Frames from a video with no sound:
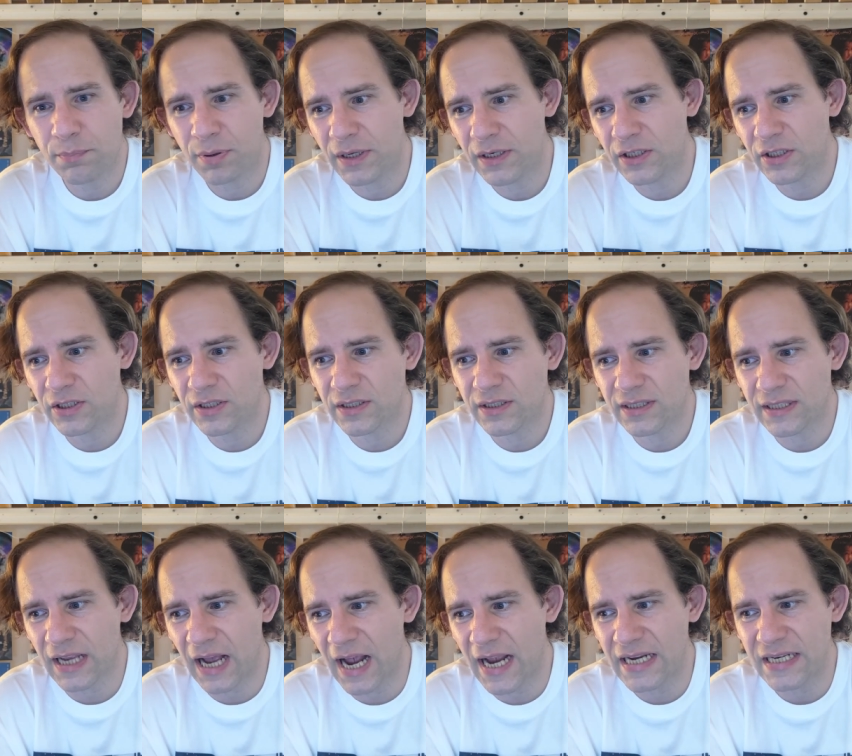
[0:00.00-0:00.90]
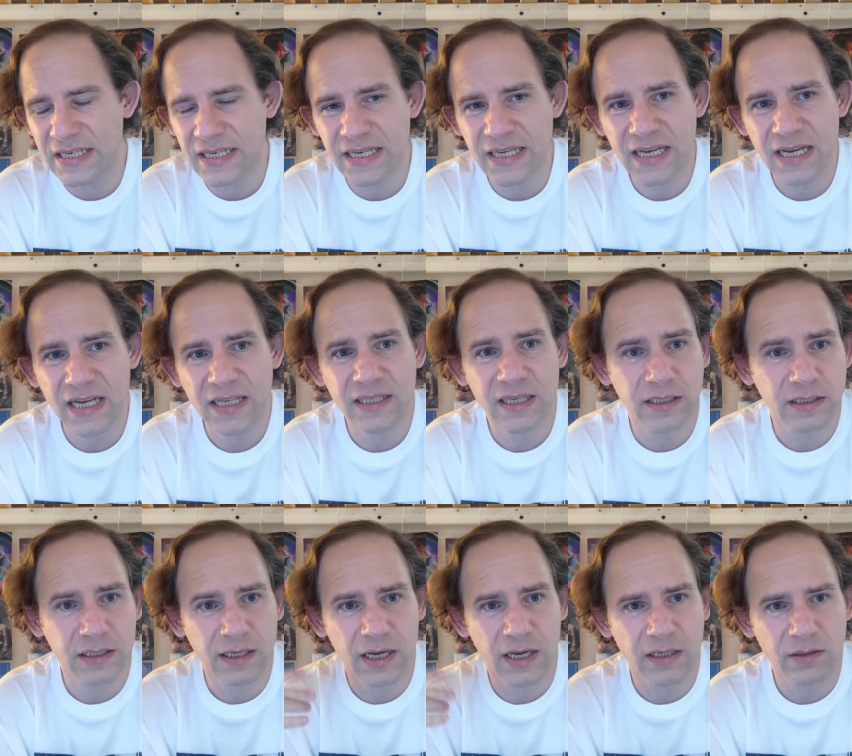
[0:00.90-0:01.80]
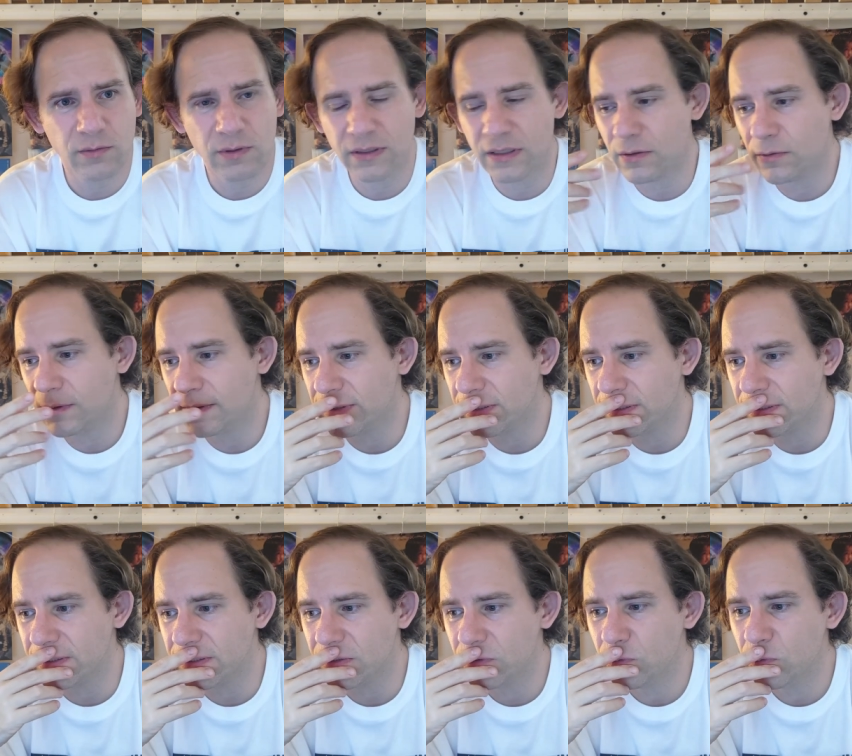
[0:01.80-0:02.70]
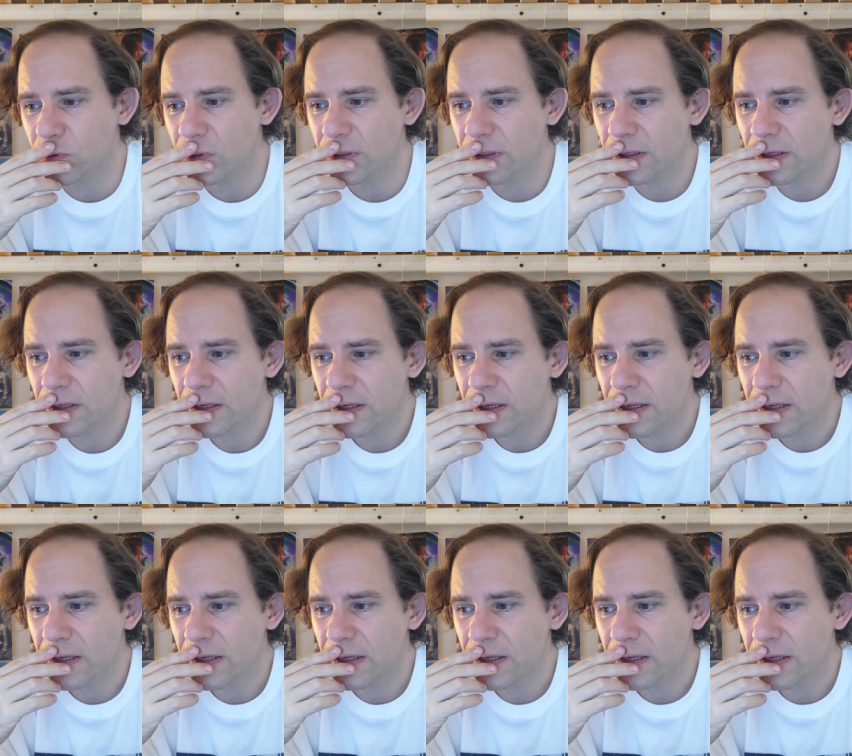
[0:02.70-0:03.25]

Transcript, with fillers: pitched the idea that he had when he was in school,